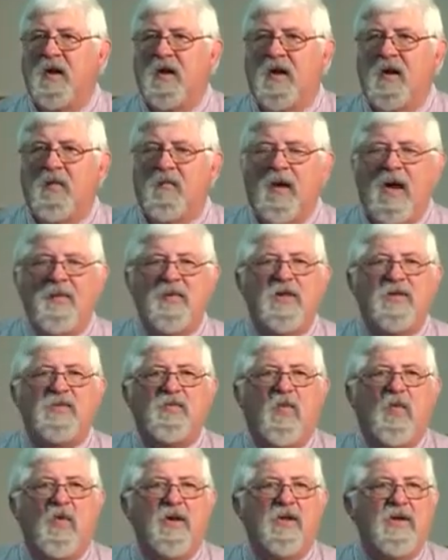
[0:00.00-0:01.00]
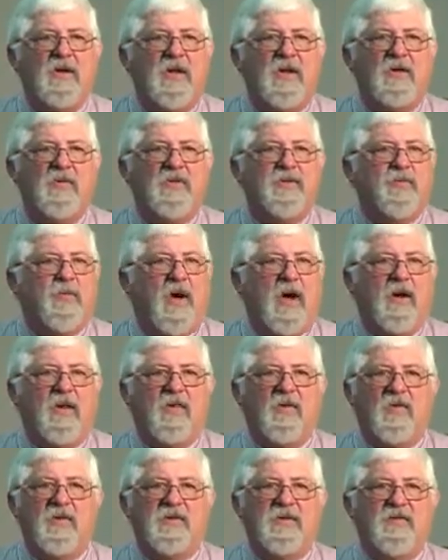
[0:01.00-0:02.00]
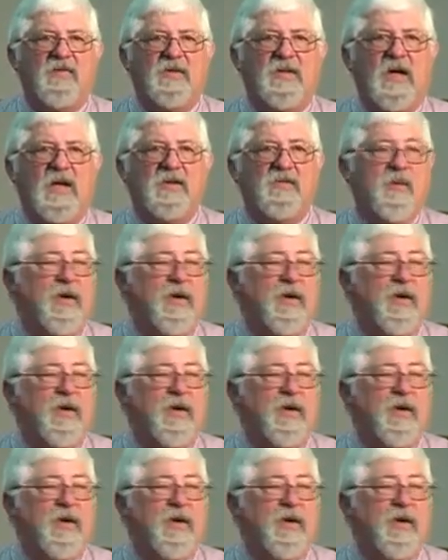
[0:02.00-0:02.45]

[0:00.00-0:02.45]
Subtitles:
Maybe this morning you need to respond to the Lord's invitation.